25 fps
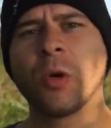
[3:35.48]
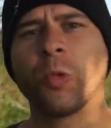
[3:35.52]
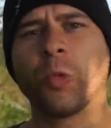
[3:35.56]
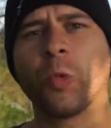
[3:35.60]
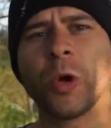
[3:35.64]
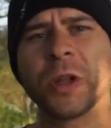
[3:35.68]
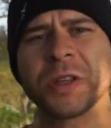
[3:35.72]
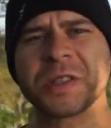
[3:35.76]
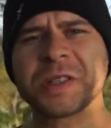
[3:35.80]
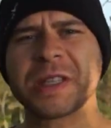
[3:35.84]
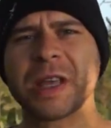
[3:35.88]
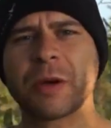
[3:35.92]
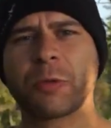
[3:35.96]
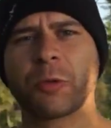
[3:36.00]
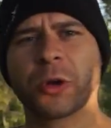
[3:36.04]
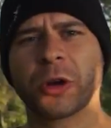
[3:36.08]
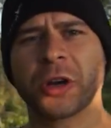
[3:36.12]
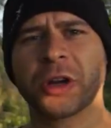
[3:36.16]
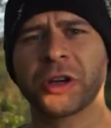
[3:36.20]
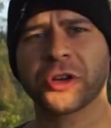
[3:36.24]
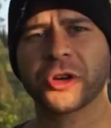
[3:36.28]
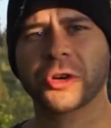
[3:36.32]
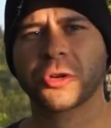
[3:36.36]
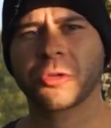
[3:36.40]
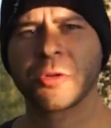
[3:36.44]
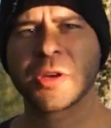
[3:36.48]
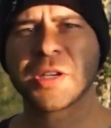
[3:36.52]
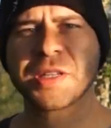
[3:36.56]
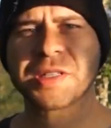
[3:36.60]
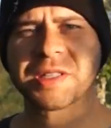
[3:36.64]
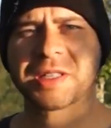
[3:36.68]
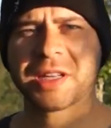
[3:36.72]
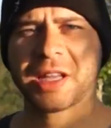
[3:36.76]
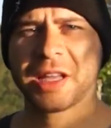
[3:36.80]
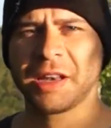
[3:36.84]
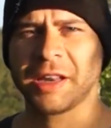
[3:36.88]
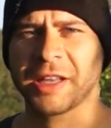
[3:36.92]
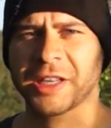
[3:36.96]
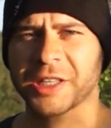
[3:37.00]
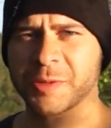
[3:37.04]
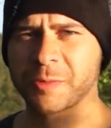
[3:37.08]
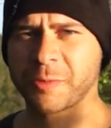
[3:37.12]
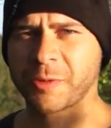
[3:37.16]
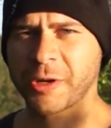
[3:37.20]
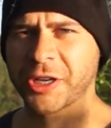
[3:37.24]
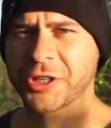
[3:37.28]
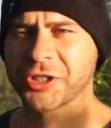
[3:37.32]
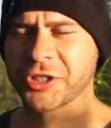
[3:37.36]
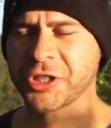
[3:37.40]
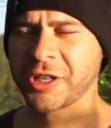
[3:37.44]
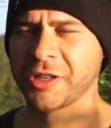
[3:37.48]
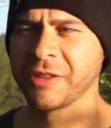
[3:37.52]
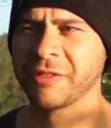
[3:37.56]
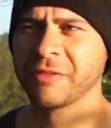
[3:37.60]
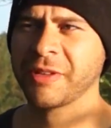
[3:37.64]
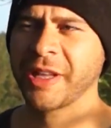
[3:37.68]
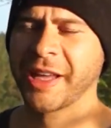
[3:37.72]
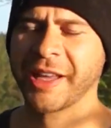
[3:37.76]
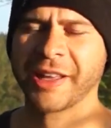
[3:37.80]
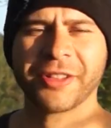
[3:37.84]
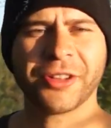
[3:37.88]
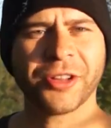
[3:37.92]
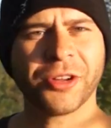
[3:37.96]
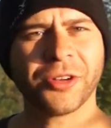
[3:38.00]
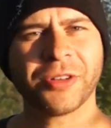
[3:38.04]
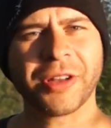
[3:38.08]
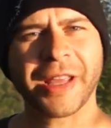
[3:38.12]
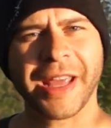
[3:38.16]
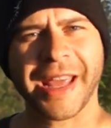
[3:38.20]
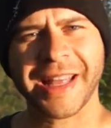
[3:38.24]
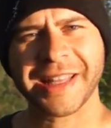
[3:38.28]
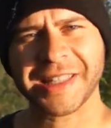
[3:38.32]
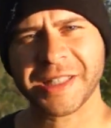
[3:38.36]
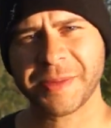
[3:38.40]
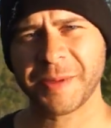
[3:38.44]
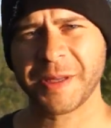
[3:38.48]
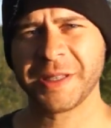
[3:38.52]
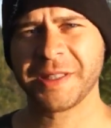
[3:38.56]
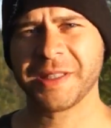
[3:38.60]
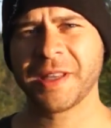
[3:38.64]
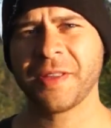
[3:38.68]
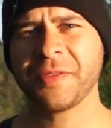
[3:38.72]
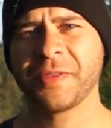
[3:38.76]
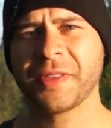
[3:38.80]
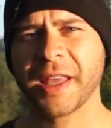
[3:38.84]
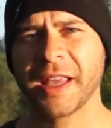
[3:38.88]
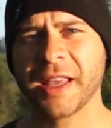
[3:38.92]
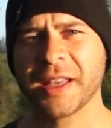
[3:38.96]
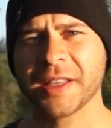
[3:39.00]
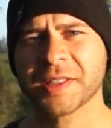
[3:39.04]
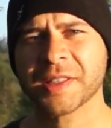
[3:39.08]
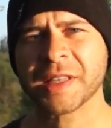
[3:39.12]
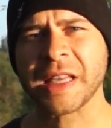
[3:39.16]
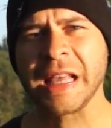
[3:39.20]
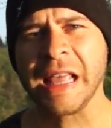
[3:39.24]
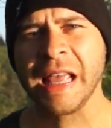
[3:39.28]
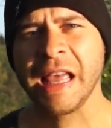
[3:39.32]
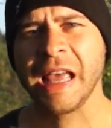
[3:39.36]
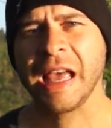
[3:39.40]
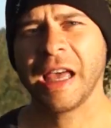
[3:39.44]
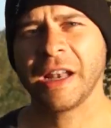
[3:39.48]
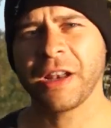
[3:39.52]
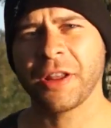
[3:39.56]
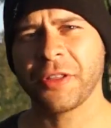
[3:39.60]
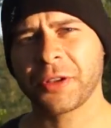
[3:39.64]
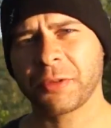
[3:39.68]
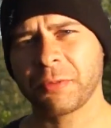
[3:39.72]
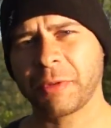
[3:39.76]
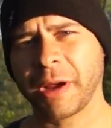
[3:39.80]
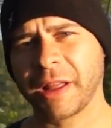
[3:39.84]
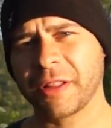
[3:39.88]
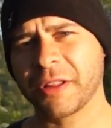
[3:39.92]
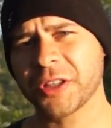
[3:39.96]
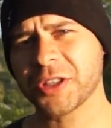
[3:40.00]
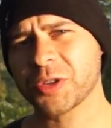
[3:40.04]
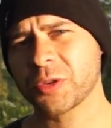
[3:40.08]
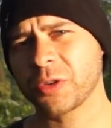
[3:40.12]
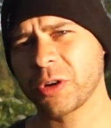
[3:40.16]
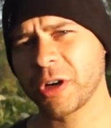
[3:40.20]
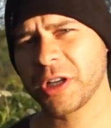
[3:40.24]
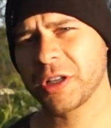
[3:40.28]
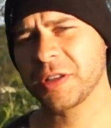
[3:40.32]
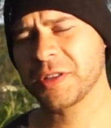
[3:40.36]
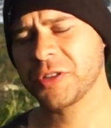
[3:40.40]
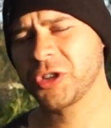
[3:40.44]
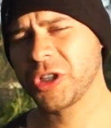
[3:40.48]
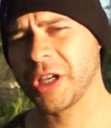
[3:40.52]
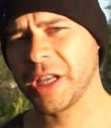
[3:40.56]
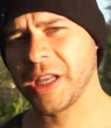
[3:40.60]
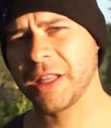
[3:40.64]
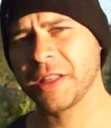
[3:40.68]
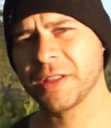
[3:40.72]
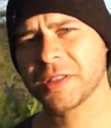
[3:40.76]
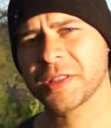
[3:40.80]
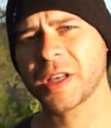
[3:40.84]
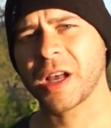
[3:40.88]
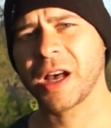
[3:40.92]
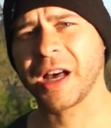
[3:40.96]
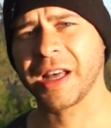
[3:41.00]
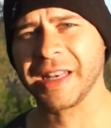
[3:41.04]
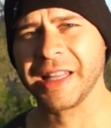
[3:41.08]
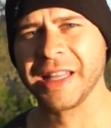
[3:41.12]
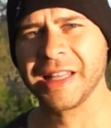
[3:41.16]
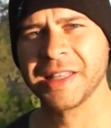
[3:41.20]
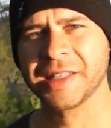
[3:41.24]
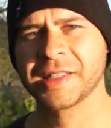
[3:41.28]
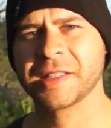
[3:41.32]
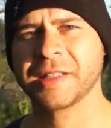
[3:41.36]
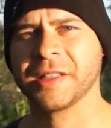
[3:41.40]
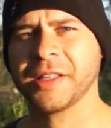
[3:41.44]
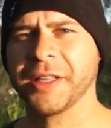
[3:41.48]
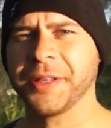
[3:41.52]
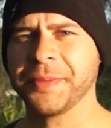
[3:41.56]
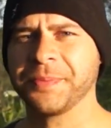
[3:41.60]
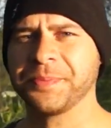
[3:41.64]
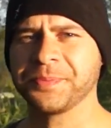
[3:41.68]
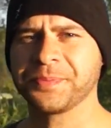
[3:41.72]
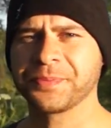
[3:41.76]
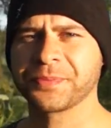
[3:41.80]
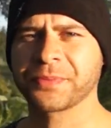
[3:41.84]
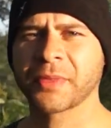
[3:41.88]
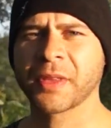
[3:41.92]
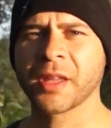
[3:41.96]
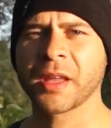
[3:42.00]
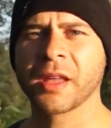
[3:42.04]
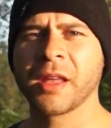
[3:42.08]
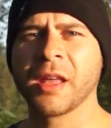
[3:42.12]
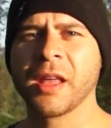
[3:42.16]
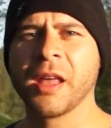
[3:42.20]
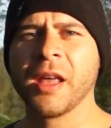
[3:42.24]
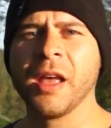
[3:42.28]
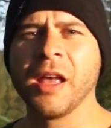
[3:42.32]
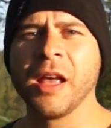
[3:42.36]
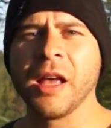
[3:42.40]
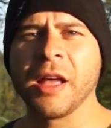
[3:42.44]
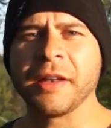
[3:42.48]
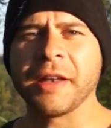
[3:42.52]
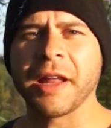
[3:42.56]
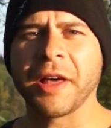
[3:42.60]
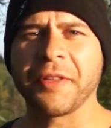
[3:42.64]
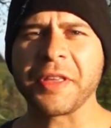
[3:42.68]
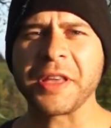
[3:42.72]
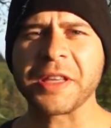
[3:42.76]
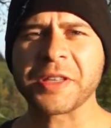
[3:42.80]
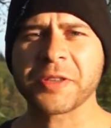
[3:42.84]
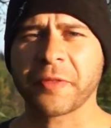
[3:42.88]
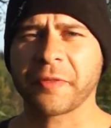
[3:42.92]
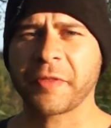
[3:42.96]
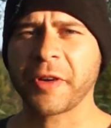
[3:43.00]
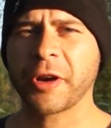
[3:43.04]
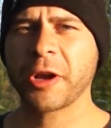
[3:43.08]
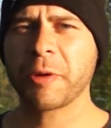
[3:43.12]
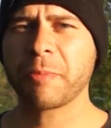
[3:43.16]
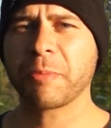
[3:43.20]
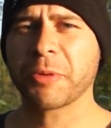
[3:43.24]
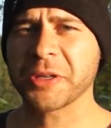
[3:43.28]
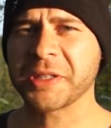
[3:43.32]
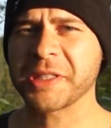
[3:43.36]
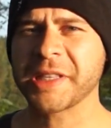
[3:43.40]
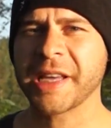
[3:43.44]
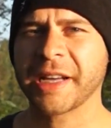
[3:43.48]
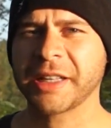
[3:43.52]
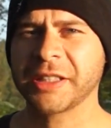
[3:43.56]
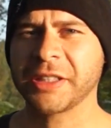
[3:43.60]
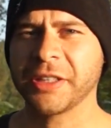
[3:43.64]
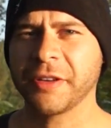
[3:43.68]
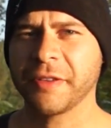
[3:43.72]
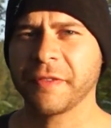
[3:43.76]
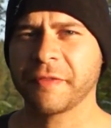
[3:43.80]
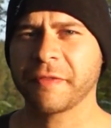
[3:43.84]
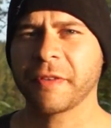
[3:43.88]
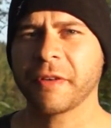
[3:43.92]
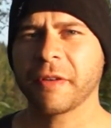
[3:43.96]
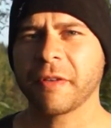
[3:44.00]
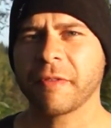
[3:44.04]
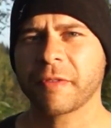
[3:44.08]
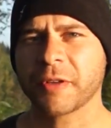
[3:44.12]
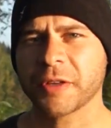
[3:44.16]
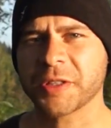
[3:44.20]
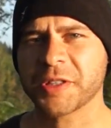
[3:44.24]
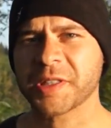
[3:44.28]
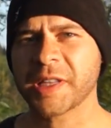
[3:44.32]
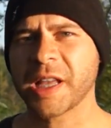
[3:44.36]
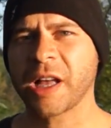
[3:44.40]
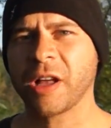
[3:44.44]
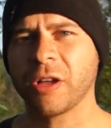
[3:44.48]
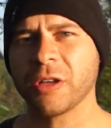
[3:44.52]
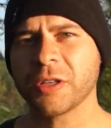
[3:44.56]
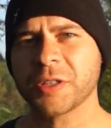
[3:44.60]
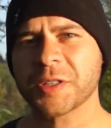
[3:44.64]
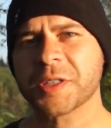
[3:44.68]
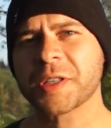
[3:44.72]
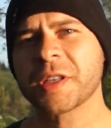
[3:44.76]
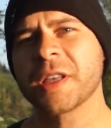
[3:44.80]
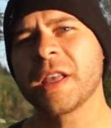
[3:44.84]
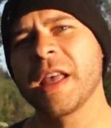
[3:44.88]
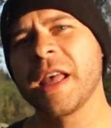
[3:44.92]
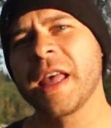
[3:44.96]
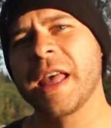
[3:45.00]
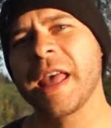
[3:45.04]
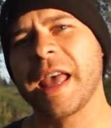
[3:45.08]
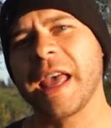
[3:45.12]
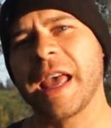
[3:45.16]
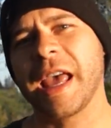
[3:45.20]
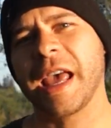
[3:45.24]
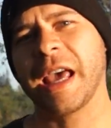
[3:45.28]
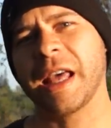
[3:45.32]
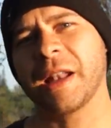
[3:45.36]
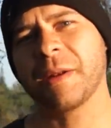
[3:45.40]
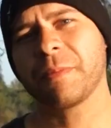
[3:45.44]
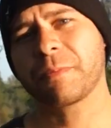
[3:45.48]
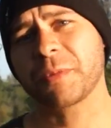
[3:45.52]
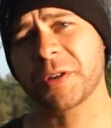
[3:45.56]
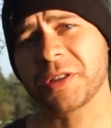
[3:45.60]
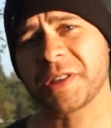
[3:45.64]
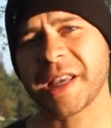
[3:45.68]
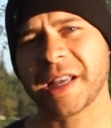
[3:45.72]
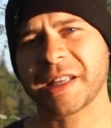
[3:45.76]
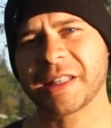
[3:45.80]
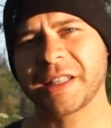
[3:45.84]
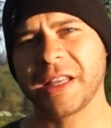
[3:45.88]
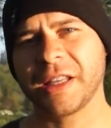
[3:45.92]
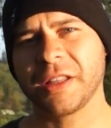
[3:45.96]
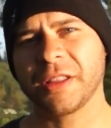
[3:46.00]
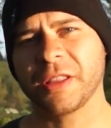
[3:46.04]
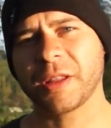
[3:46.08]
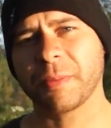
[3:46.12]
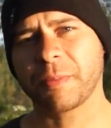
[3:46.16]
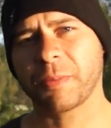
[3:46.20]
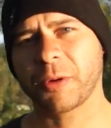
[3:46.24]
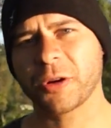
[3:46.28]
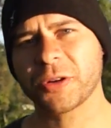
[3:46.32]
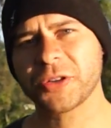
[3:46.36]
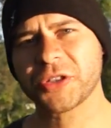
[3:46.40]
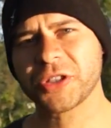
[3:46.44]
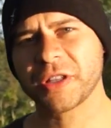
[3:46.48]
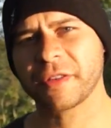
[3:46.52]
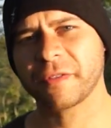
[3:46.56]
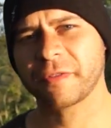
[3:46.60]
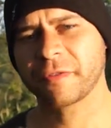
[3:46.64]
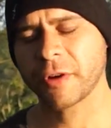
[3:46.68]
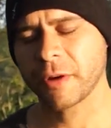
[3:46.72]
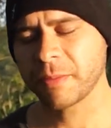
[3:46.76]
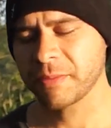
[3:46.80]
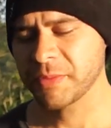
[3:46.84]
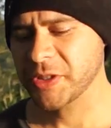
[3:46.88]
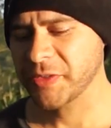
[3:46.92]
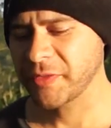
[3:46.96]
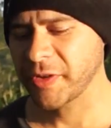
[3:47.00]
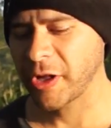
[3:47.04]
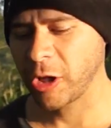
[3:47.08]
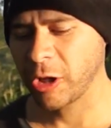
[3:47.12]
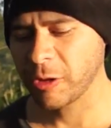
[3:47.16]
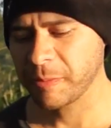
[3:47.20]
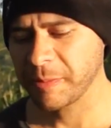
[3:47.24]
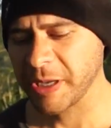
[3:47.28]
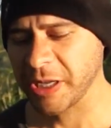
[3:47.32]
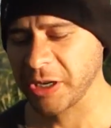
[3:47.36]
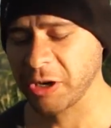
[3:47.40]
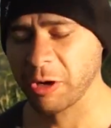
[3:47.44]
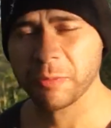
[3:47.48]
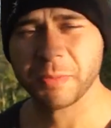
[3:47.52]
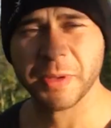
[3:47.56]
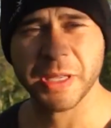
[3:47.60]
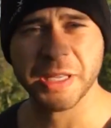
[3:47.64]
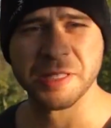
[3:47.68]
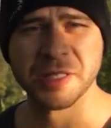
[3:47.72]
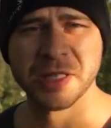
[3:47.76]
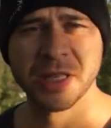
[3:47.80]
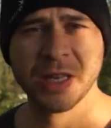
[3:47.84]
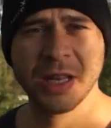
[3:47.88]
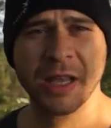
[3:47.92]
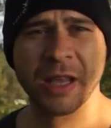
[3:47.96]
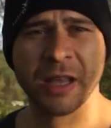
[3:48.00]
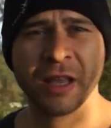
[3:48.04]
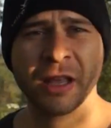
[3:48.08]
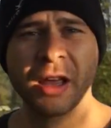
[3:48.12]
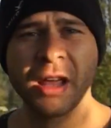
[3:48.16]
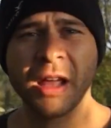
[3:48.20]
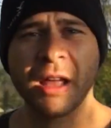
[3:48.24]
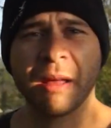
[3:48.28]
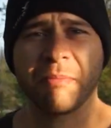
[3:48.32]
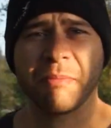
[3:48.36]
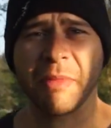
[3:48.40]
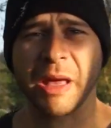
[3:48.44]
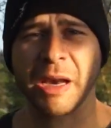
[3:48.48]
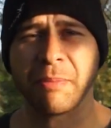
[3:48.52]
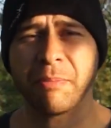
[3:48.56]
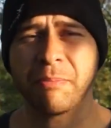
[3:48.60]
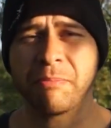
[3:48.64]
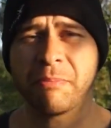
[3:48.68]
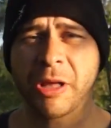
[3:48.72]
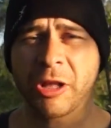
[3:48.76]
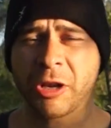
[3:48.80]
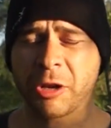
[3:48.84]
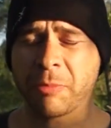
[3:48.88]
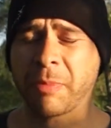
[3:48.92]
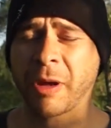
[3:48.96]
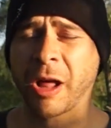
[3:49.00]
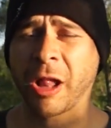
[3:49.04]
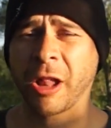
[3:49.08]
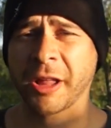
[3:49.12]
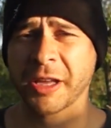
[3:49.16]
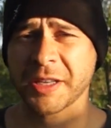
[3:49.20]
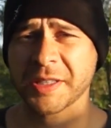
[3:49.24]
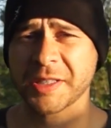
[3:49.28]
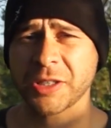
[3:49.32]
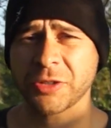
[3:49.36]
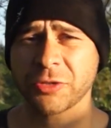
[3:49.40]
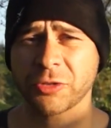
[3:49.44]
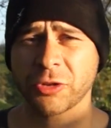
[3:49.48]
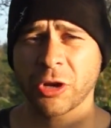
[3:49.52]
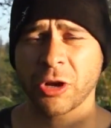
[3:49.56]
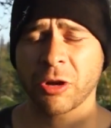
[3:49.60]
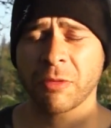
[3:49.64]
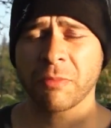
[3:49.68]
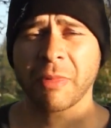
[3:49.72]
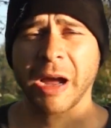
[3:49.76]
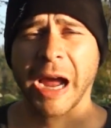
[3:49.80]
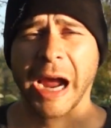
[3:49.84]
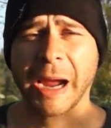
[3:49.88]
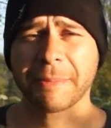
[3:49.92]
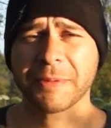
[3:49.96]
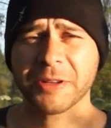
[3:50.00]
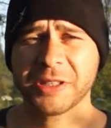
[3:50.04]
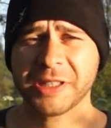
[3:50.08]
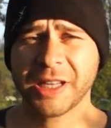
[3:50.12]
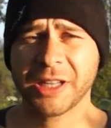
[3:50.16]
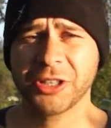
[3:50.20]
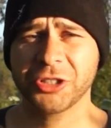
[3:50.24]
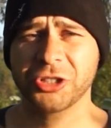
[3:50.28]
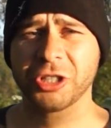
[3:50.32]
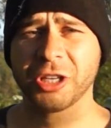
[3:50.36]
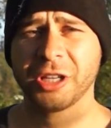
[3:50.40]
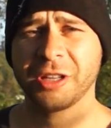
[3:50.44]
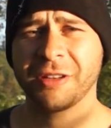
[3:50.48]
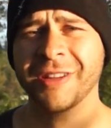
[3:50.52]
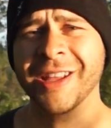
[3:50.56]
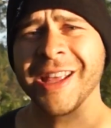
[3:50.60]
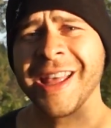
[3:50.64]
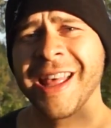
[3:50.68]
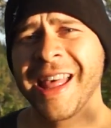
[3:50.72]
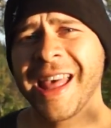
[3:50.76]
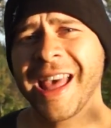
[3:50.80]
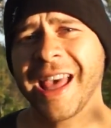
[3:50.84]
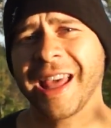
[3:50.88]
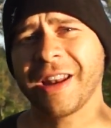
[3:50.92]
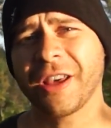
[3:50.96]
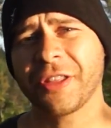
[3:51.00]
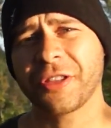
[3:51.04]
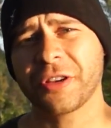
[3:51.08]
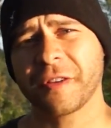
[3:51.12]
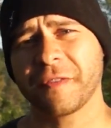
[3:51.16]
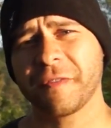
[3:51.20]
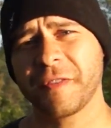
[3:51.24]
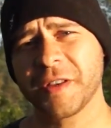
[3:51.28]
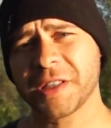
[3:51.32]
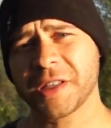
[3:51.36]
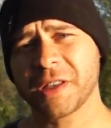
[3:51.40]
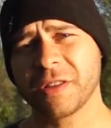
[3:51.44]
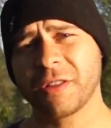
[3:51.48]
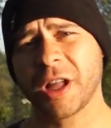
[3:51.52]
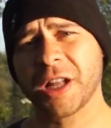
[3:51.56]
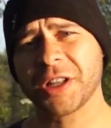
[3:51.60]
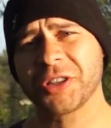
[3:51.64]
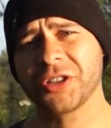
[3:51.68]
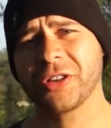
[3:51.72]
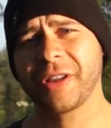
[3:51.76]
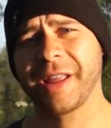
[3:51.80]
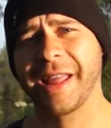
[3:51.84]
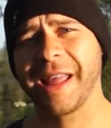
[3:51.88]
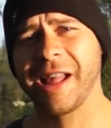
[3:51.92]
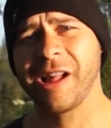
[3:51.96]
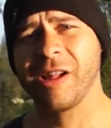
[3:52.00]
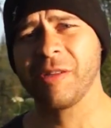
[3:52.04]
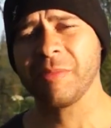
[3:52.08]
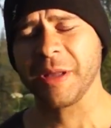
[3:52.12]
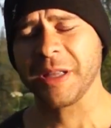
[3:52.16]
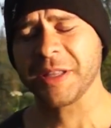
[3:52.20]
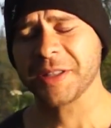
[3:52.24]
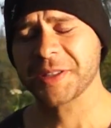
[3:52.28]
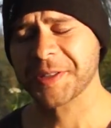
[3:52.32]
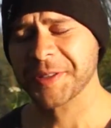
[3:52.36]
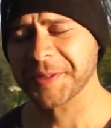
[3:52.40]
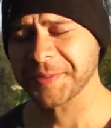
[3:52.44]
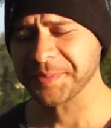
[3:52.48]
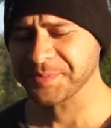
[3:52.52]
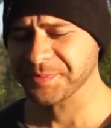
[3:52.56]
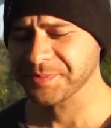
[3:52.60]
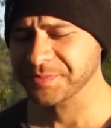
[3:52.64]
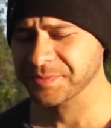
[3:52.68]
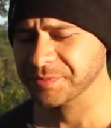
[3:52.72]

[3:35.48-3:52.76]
Ones that were increased in expression include ATP synthase and other regulatory genes on insulin. Now, these are very protective for cells and protecting the person from developing obesity, meta metabolic syndrome, hypertension, and other physiological ailments.